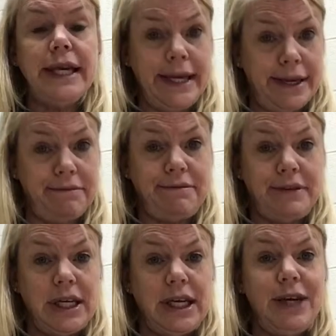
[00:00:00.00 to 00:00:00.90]
if
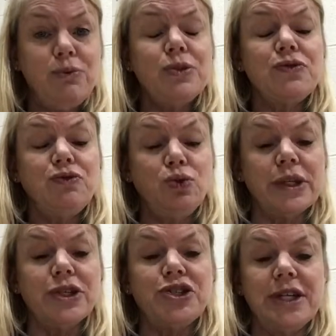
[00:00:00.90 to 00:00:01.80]
it was
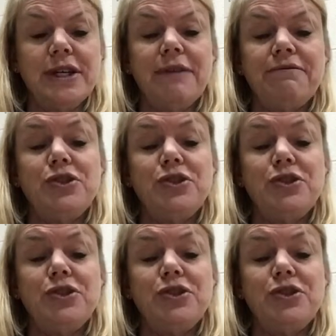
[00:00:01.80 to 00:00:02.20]
foolish enough